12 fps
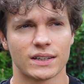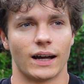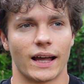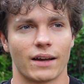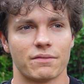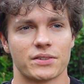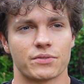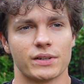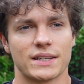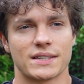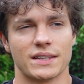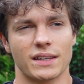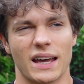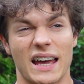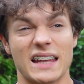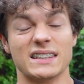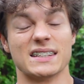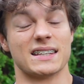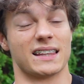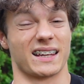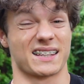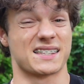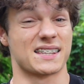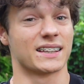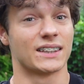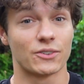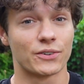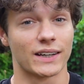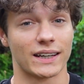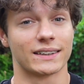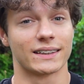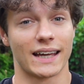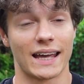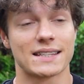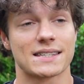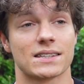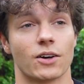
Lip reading: I haven't really seen any like significant gains